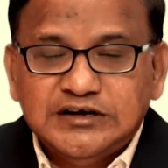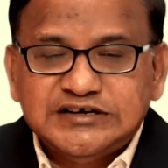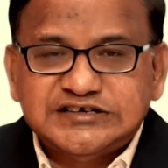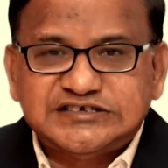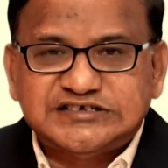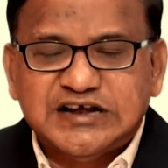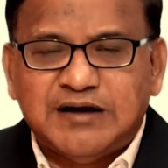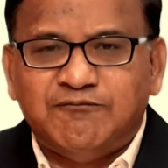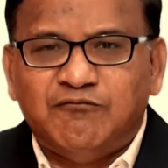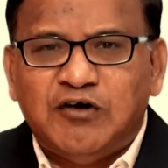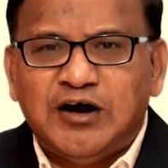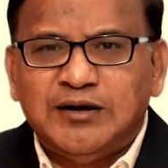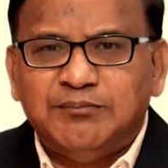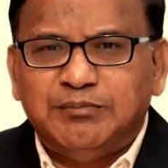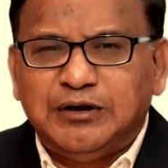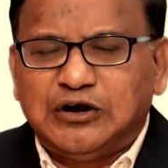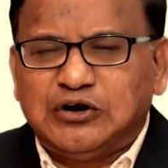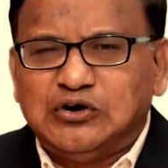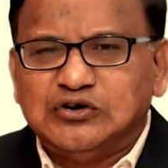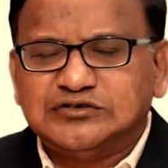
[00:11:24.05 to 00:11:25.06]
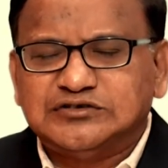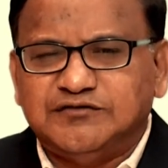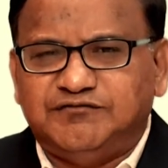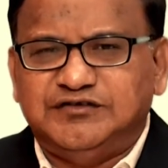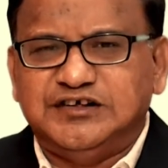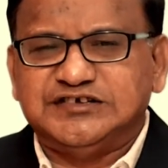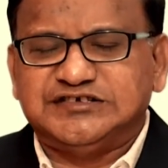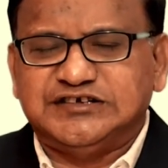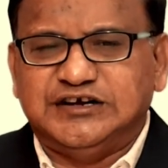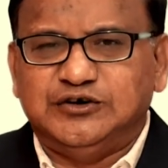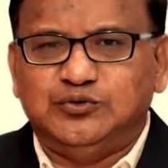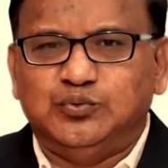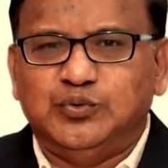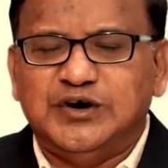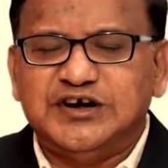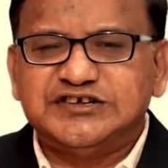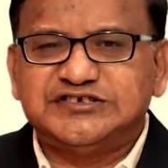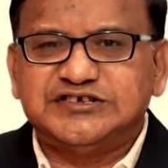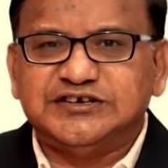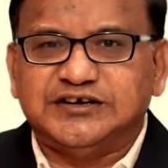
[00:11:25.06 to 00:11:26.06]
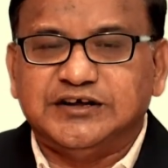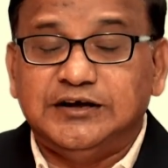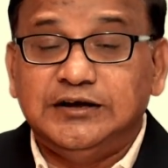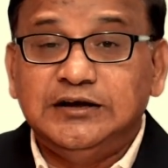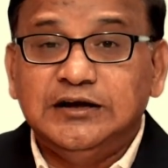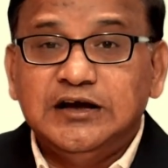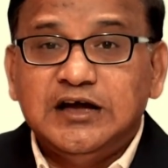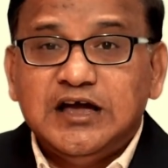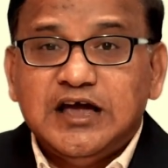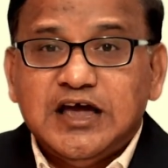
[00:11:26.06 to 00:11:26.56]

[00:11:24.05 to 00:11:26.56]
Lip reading: Someone, because of this adversity,